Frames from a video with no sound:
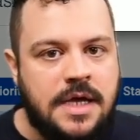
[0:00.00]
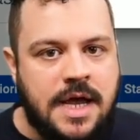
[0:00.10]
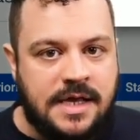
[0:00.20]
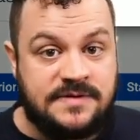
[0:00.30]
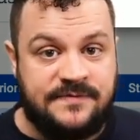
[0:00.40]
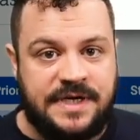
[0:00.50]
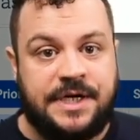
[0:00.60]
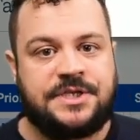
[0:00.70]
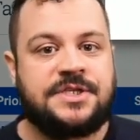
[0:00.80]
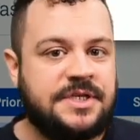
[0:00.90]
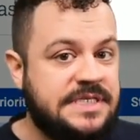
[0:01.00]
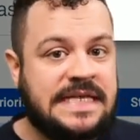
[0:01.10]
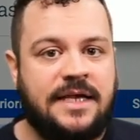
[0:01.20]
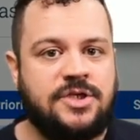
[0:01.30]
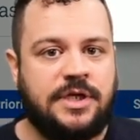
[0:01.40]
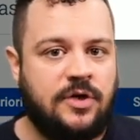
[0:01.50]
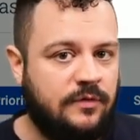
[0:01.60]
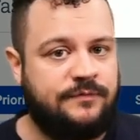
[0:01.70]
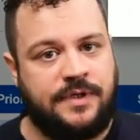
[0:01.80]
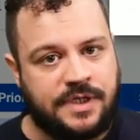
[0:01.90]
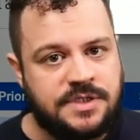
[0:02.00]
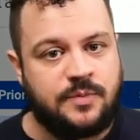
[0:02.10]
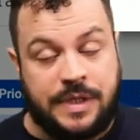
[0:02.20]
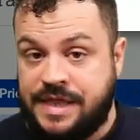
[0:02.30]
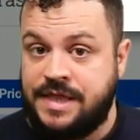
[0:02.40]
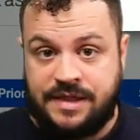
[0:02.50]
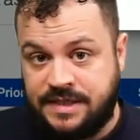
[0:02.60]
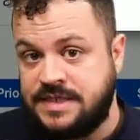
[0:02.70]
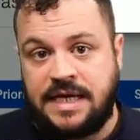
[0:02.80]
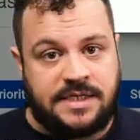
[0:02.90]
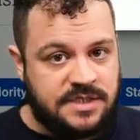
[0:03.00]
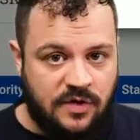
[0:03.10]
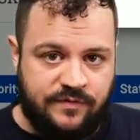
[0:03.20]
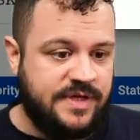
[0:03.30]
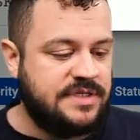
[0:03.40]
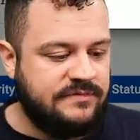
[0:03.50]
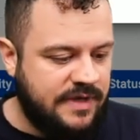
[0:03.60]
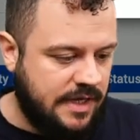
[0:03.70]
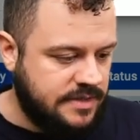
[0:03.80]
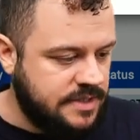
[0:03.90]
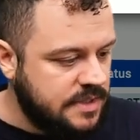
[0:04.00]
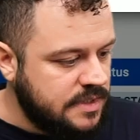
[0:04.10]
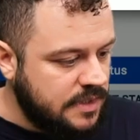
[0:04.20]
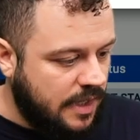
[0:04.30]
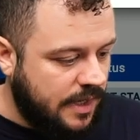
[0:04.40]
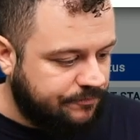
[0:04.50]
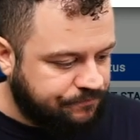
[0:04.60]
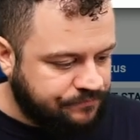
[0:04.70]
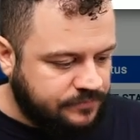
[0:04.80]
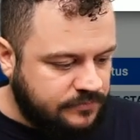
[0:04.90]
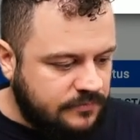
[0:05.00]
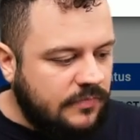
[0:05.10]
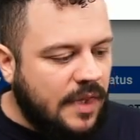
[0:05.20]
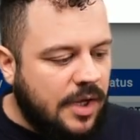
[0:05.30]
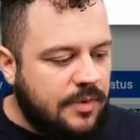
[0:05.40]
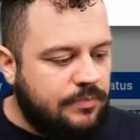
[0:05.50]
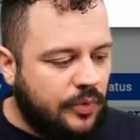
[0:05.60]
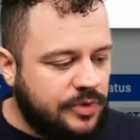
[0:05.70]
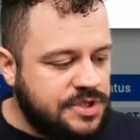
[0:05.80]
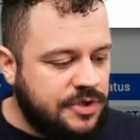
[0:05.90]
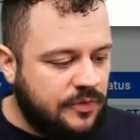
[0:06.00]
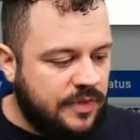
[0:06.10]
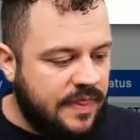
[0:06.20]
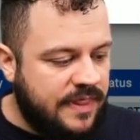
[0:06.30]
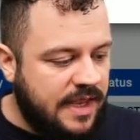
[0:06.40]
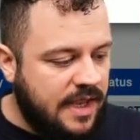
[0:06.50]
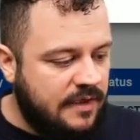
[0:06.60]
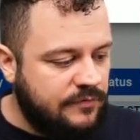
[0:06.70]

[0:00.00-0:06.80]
has various scheduling conflicts with the dates of this event. Important to note that they have all